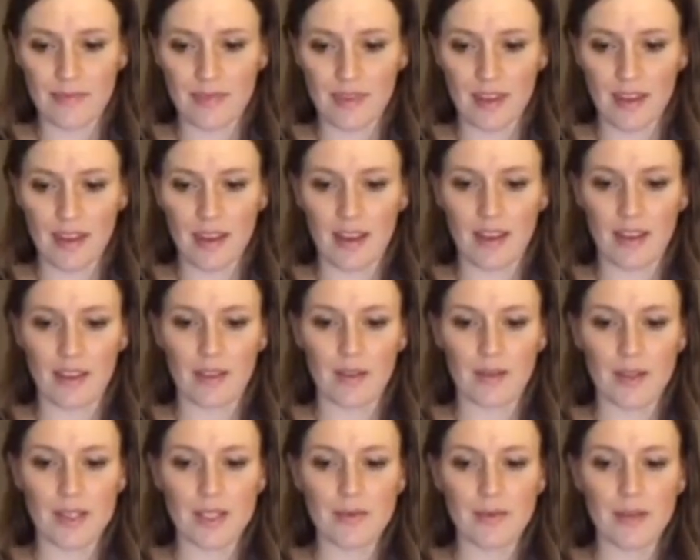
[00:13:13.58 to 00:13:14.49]
And the
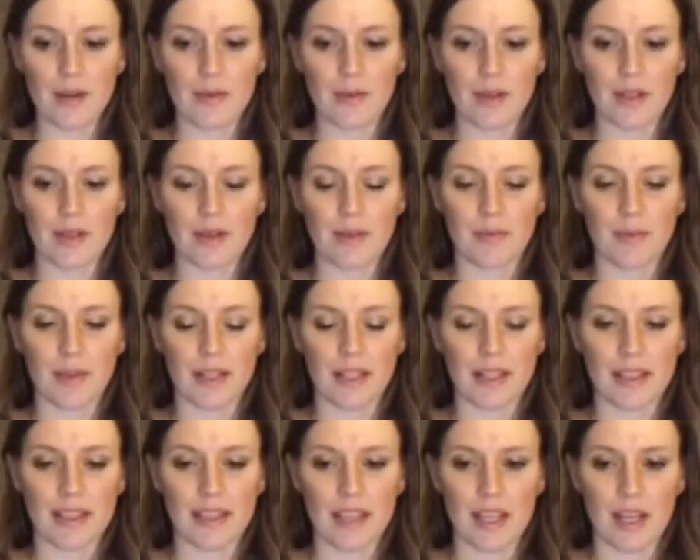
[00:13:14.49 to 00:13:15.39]
reason why I want you to put
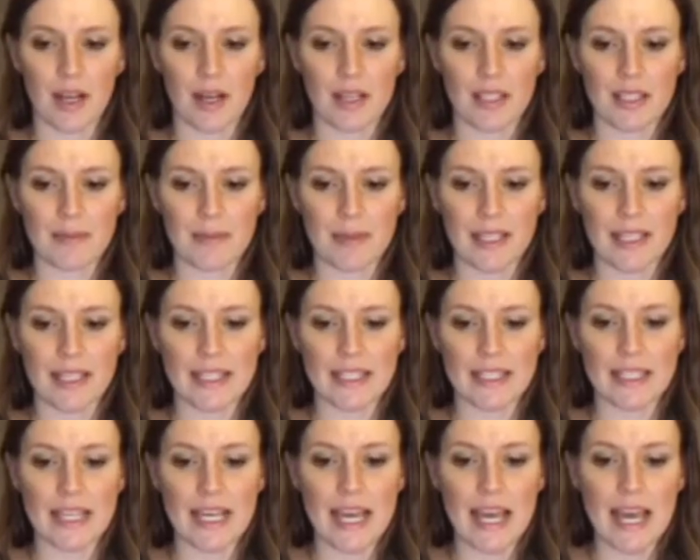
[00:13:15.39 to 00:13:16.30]
it there is
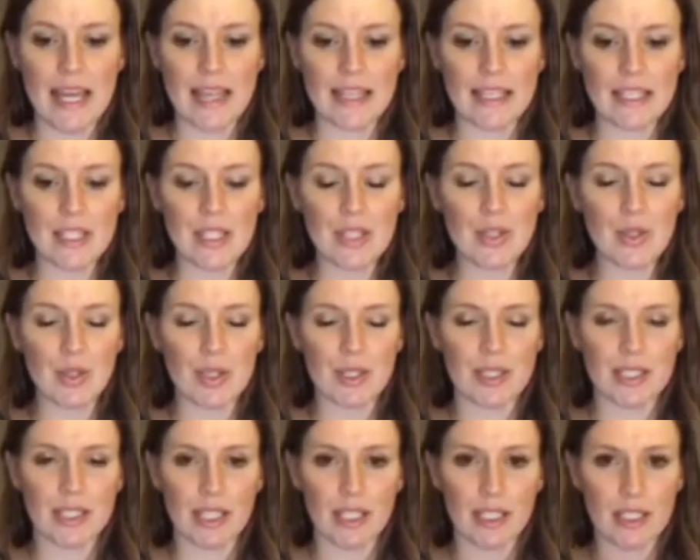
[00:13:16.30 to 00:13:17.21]
because this is your
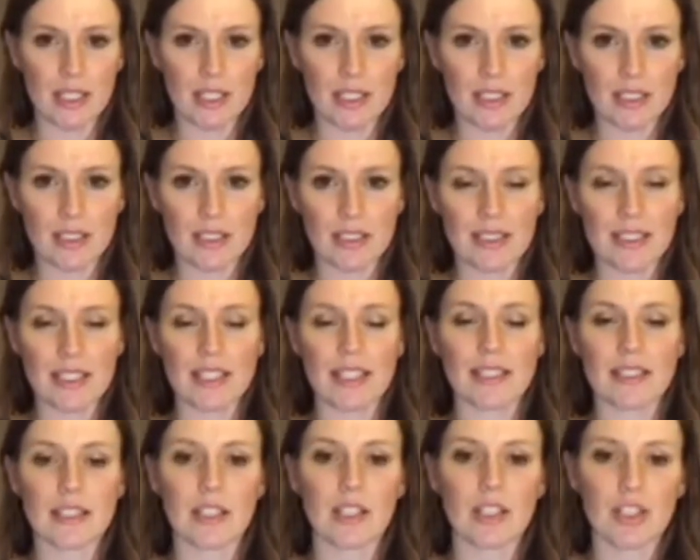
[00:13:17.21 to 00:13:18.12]

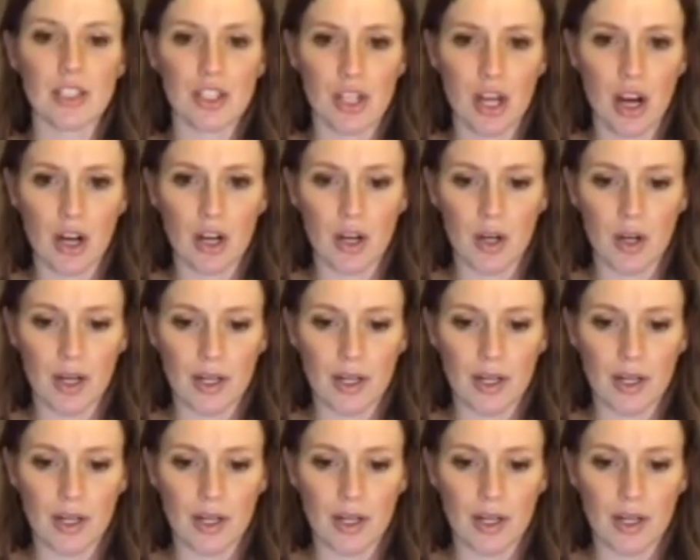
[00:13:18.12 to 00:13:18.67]
sixth chakra.